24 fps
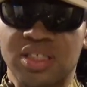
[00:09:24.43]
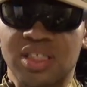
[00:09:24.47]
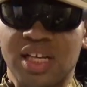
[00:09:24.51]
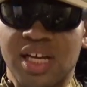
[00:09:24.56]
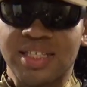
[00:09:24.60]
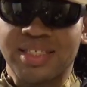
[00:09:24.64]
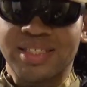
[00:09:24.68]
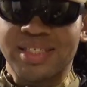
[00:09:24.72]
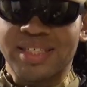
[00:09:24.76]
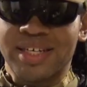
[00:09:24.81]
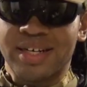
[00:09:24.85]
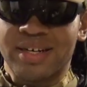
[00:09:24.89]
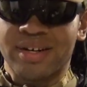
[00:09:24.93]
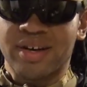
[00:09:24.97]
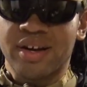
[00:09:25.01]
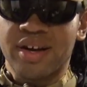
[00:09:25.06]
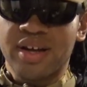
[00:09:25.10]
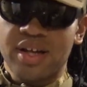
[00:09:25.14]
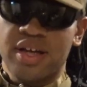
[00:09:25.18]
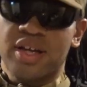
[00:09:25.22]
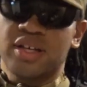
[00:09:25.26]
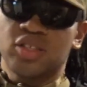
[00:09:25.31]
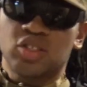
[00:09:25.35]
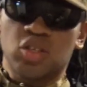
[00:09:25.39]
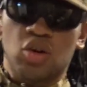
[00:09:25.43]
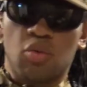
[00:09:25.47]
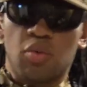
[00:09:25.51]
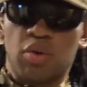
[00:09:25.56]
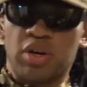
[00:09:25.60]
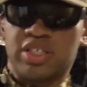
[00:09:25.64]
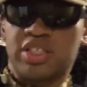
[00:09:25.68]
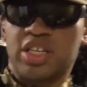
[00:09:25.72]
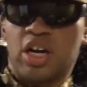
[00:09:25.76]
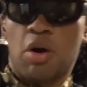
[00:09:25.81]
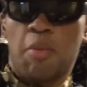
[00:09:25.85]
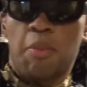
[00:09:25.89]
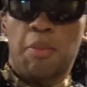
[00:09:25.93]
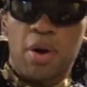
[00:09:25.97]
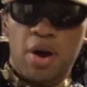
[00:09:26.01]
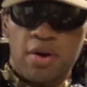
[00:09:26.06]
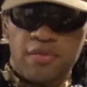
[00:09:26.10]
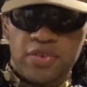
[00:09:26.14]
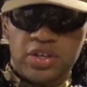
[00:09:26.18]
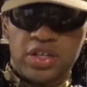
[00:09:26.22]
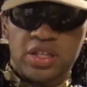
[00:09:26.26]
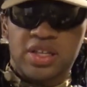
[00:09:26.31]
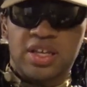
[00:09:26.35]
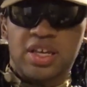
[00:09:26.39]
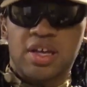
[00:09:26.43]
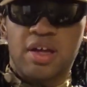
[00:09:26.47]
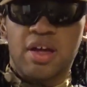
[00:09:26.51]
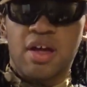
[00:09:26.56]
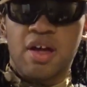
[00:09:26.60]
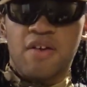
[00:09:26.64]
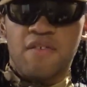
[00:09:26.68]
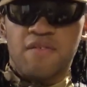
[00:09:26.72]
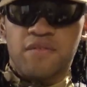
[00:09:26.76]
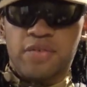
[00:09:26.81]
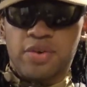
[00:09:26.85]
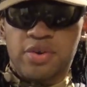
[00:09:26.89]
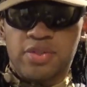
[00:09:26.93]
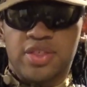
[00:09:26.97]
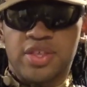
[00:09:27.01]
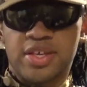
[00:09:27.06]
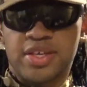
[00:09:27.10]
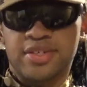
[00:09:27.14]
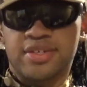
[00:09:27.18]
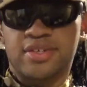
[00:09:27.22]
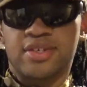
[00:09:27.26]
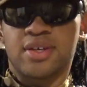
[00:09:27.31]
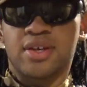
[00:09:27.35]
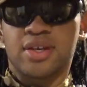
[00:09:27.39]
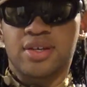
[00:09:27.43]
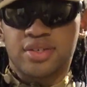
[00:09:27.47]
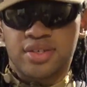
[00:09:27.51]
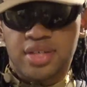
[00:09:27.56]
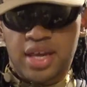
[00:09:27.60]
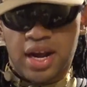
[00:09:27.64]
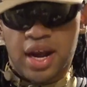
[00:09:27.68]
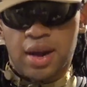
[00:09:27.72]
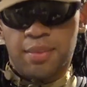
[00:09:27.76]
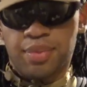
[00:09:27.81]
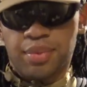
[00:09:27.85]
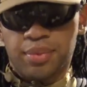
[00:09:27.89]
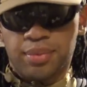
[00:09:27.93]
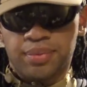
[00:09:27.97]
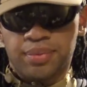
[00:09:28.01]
slots in here, so it works out perfectly for this setup.